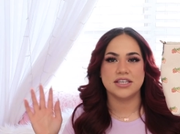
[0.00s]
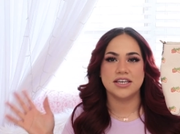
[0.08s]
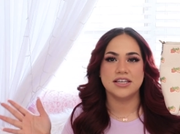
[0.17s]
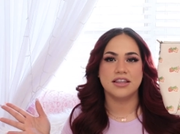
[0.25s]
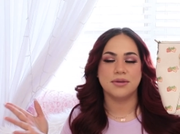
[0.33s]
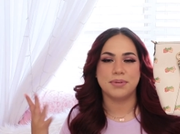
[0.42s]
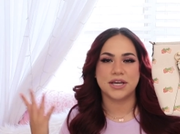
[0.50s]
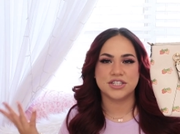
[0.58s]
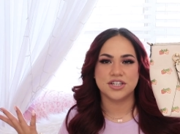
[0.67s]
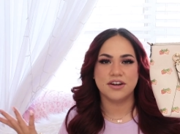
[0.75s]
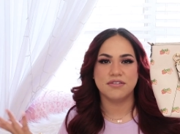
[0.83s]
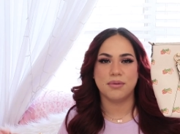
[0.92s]
see the
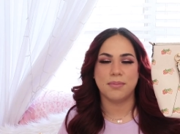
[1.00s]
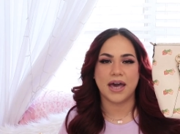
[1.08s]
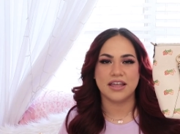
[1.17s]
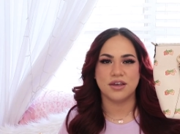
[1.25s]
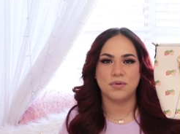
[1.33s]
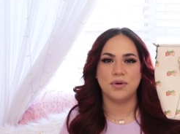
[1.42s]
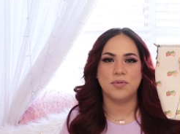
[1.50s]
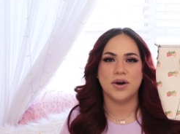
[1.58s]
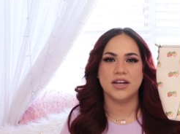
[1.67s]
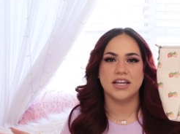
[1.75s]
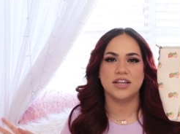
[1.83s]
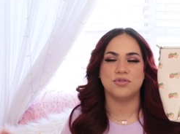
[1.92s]
picture of the bag that we
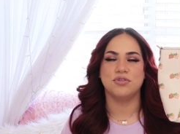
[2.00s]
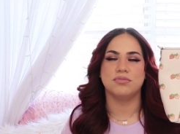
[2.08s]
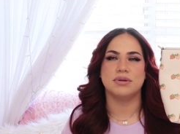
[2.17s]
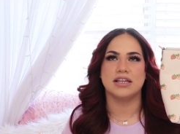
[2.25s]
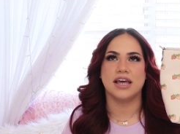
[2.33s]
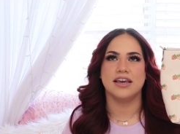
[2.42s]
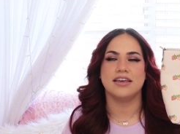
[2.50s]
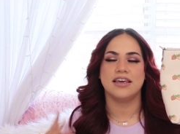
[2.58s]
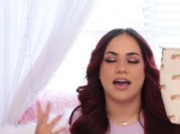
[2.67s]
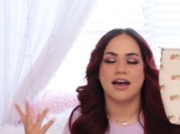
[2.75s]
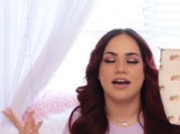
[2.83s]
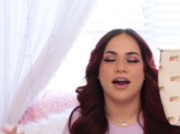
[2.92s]
wanted, you would have been like,
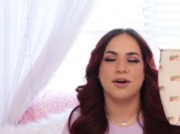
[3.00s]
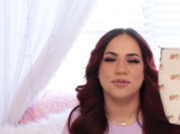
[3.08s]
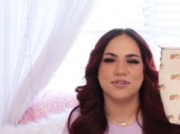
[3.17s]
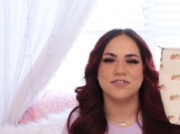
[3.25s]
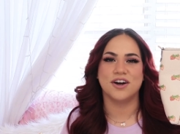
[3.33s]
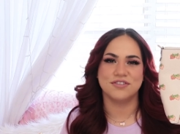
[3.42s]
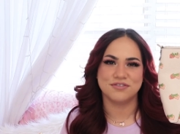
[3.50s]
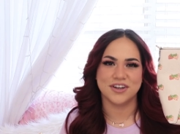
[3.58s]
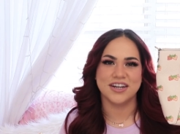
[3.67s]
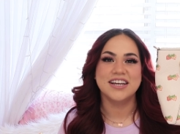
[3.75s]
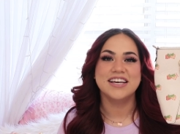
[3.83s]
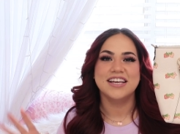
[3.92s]
yeah, I would have gone
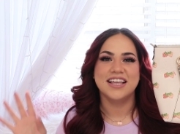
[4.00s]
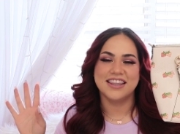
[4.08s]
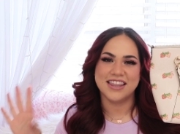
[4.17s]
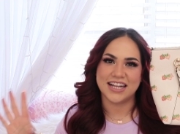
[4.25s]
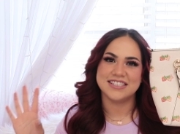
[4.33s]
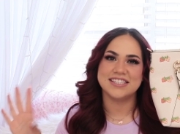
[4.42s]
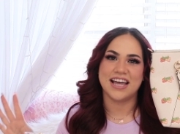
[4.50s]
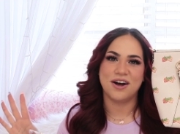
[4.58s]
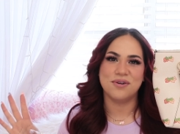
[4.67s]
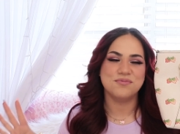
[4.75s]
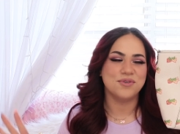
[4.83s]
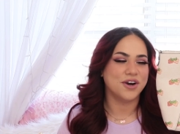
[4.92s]
for that
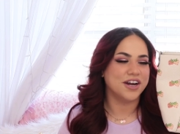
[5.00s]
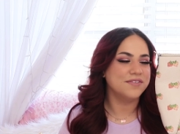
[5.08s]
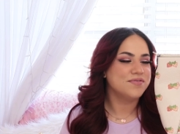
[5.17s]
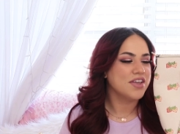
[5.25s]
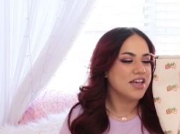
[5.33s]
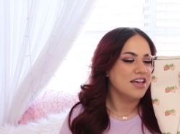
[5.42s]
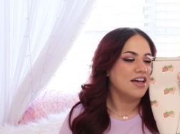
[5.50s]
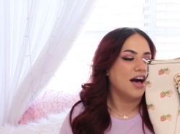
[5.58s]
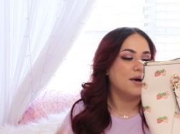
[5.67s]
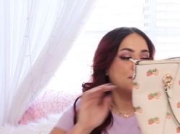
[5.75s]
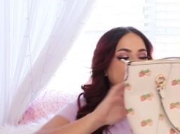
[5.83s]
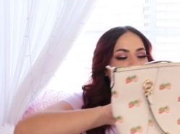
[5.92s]
style more.
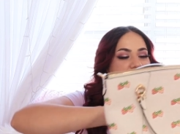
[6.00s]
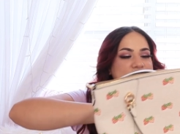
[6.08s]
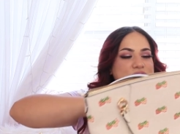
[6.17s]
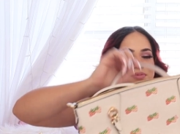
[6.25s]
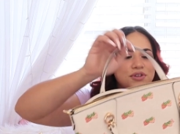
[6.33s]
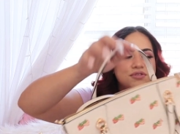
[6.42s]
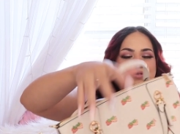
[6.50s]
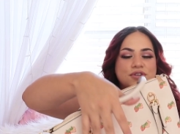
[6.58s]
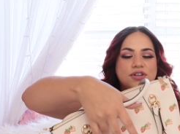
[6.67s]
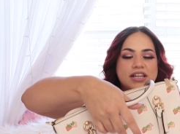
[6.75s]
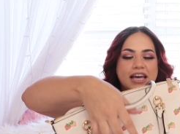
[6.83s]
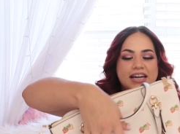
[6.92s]
Um, but it's still
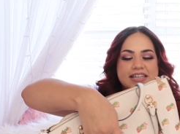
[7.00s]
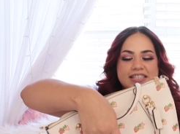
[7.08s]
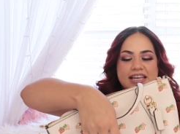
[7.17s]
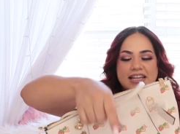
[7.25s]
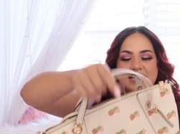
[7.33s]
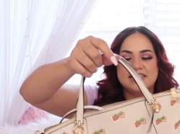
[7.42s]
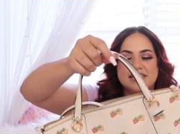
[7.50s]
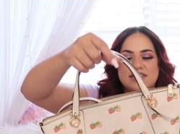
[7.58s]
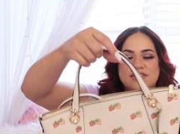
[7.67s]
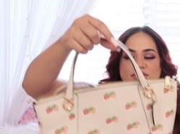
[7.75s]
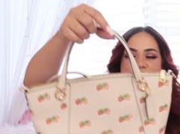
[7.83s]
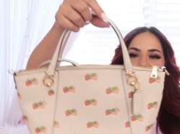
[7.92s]
beautiful. Like I said, this
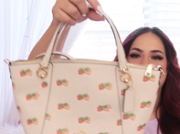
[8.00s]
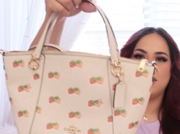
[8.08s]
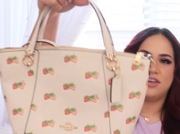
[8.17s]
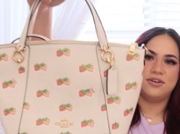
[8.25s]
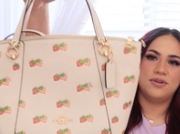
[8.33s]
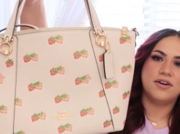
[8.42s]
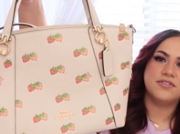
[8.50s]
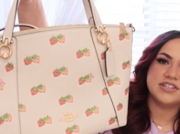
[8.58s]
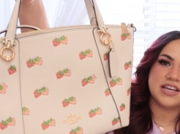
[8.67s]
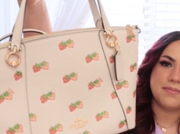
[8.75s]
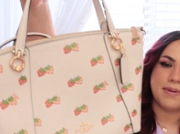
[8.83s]
is super cute everyday